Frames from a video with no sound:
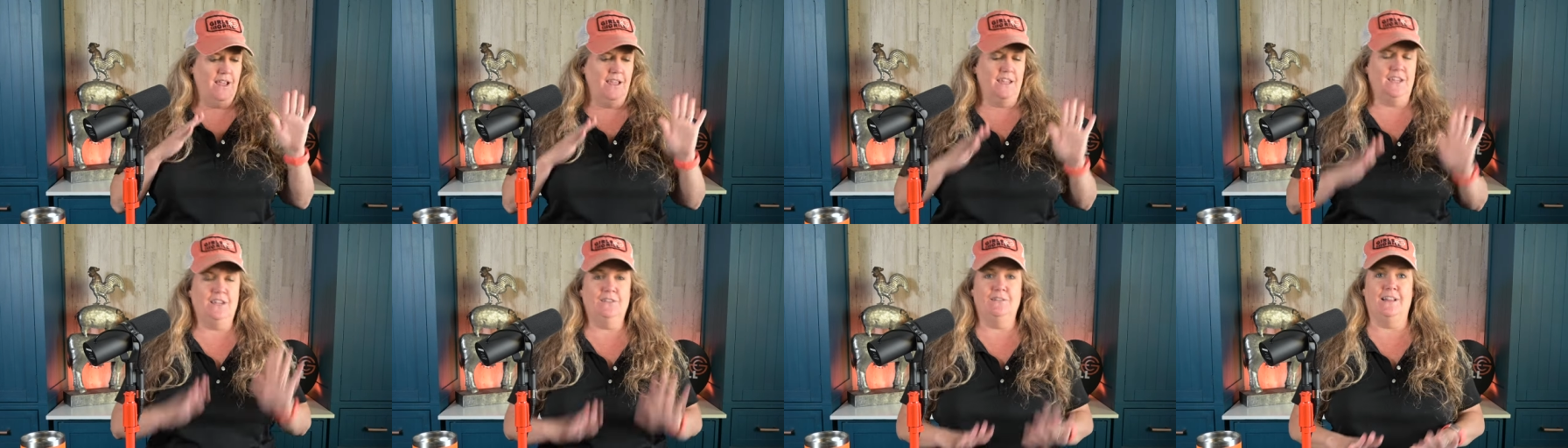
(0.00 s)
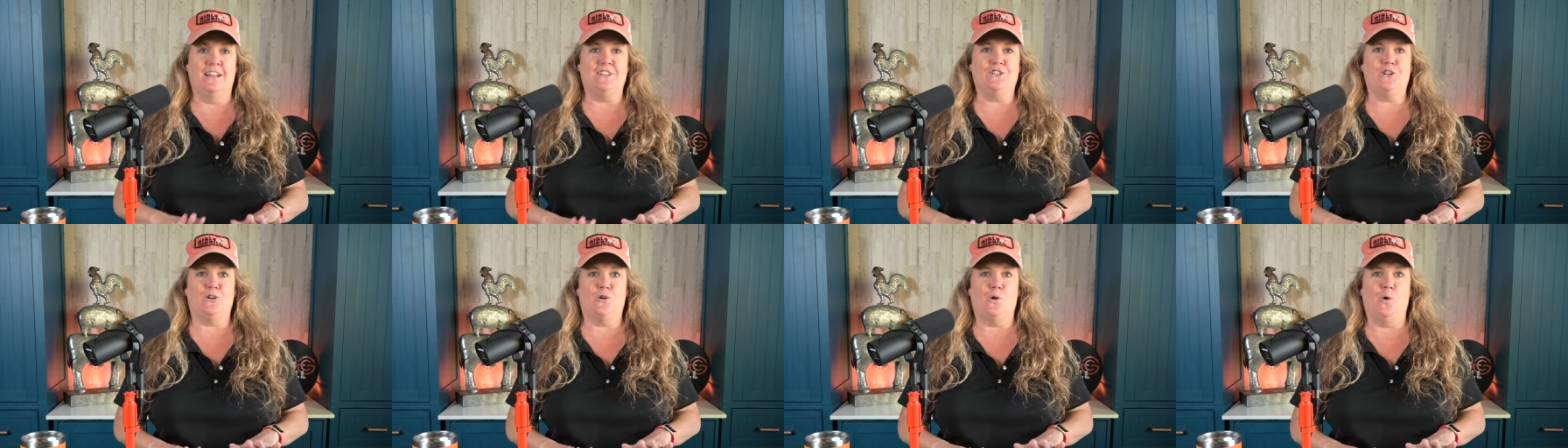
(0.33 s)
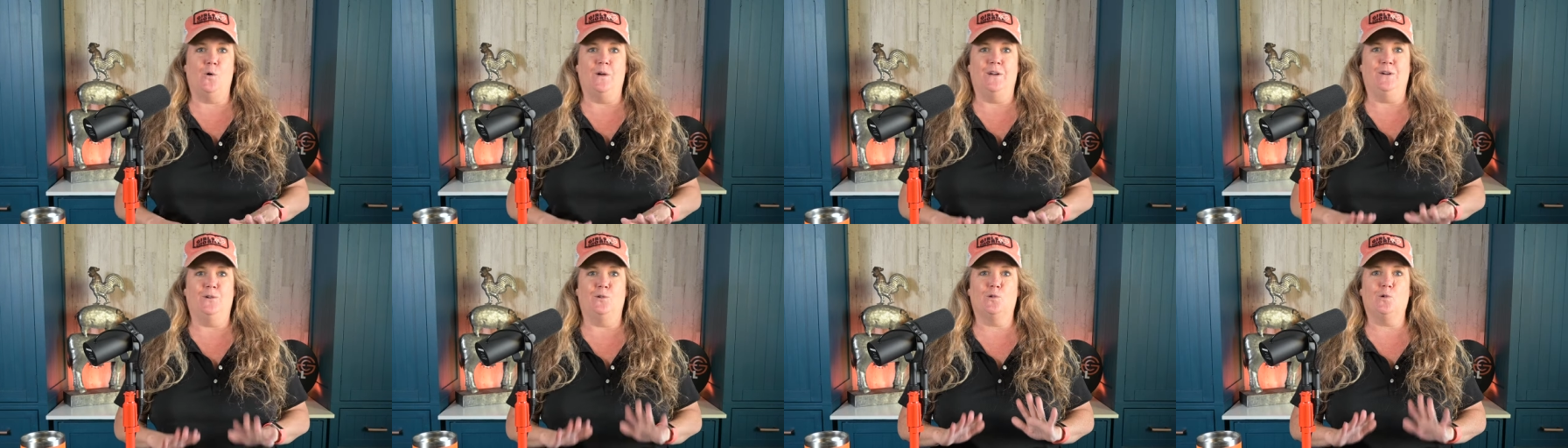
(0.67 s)
you let your
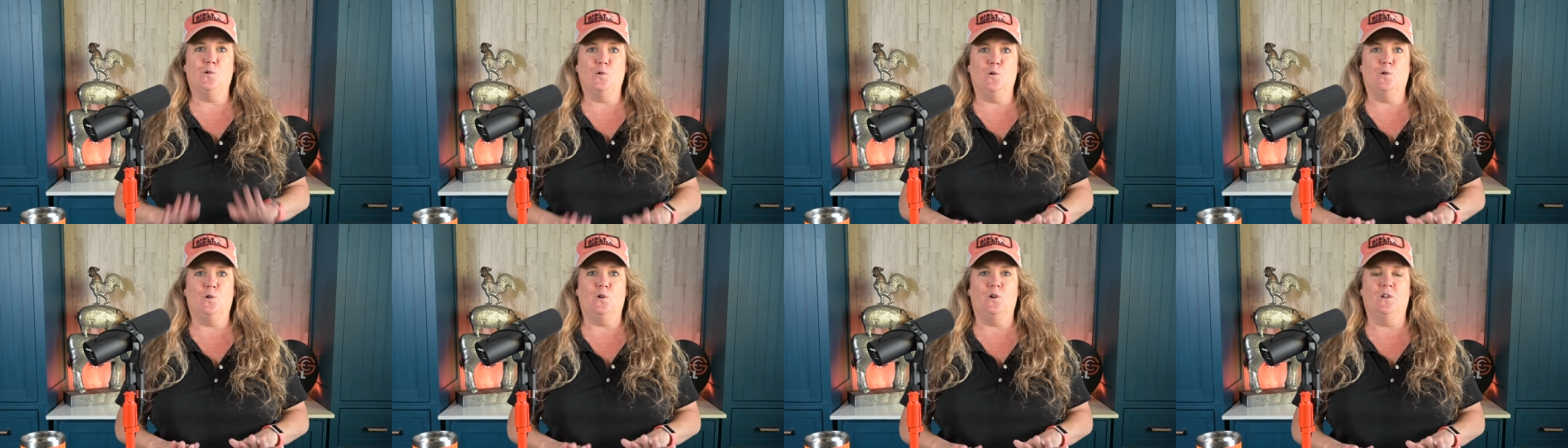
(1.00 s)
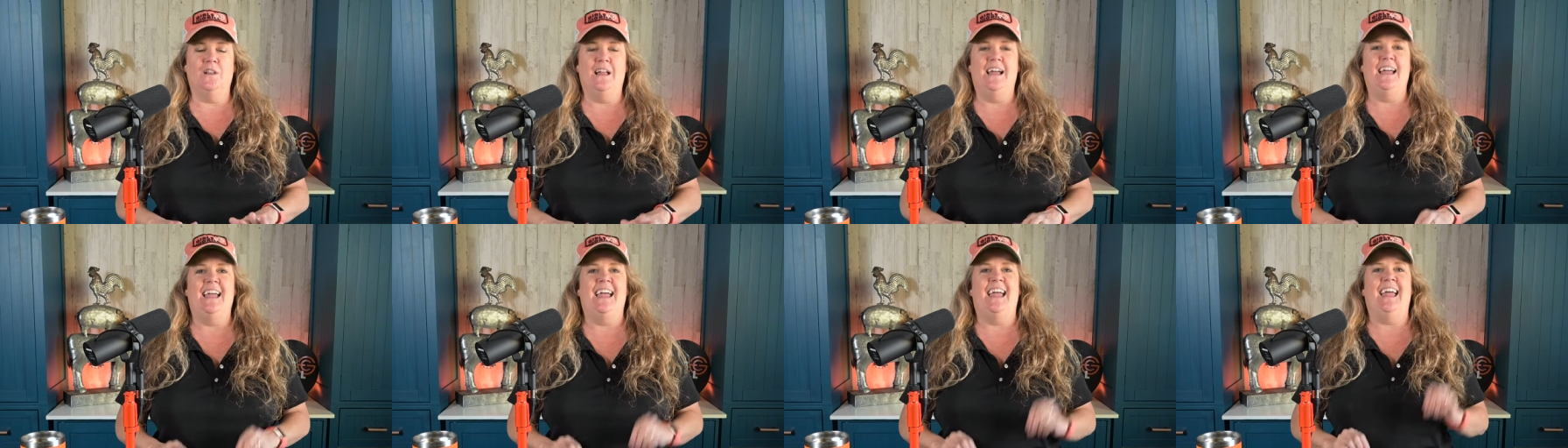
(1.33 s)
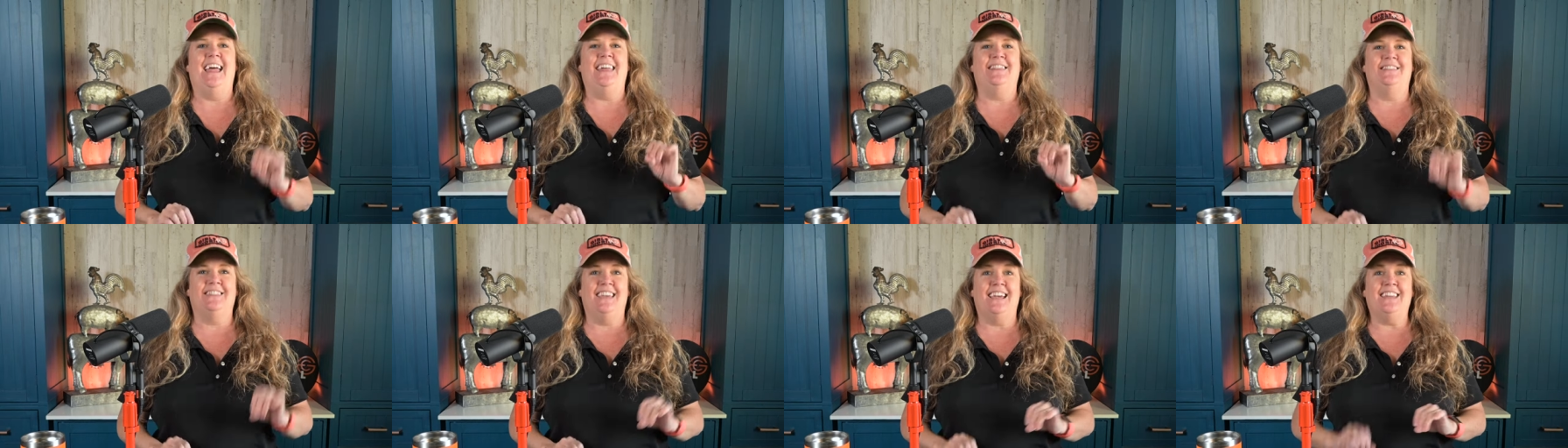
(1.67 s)
oil cool,
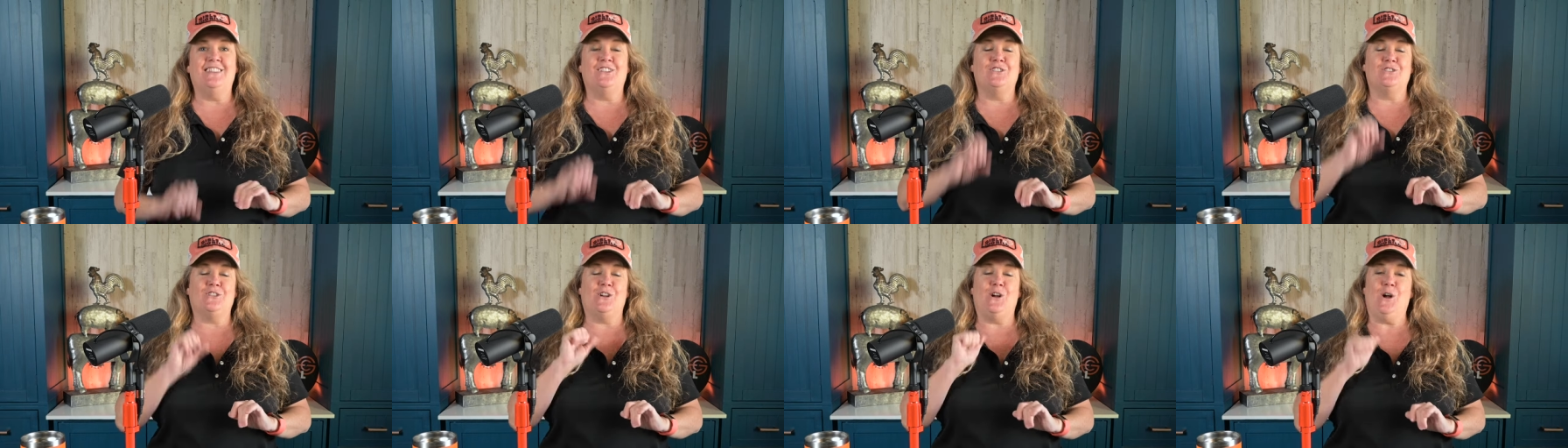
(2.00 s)
and then there's